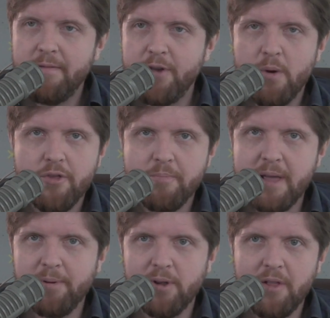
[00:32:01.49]
a few other
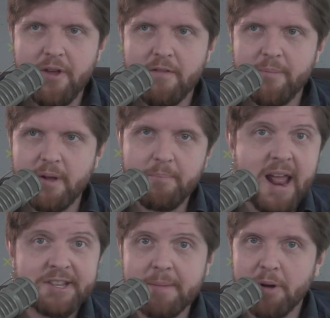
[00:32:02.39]
people on there from the
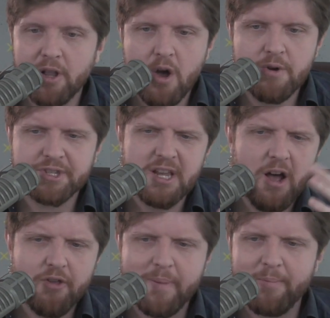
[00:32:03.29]
Nancy Pelosi,
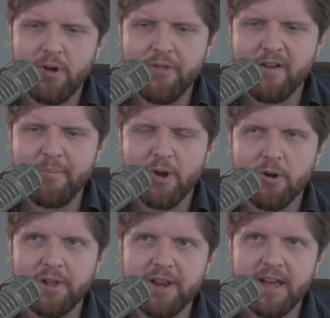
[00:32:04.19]
other people on there from the
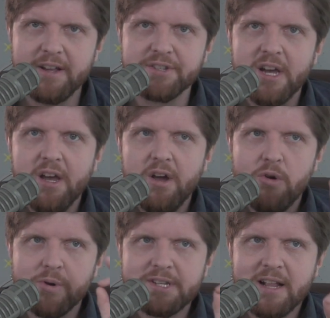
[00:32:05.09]
early days
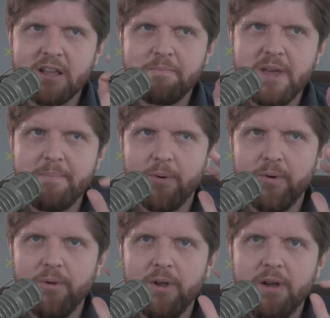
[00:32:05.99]
who were telling
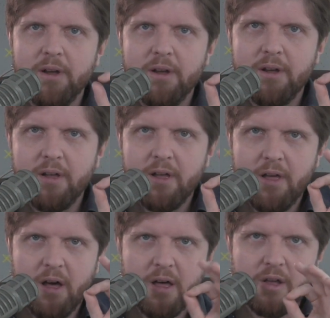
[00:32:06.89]
people
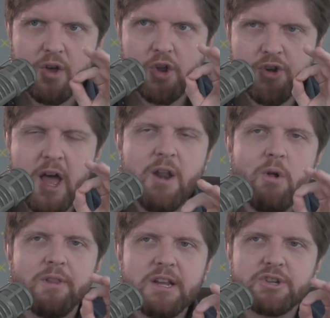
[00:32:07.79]
uh, not
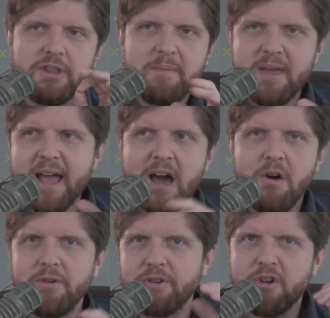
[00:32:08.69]
only should they be
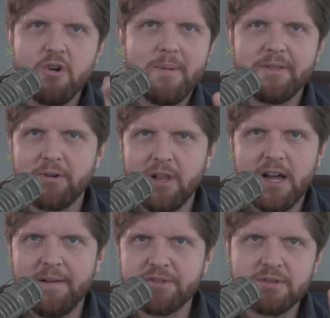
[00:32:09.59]
out going about their
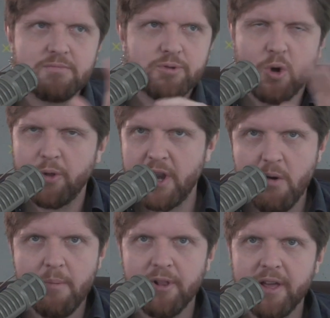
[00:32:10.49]
lives totally
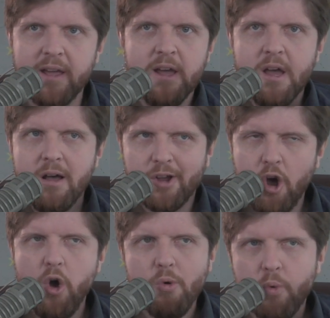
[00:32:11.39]
normally,
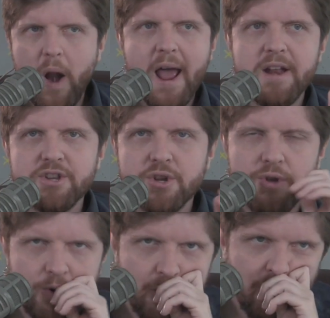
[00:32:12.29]
go right
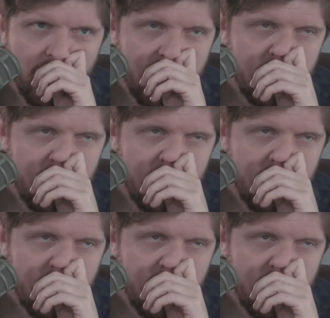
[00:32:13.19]
to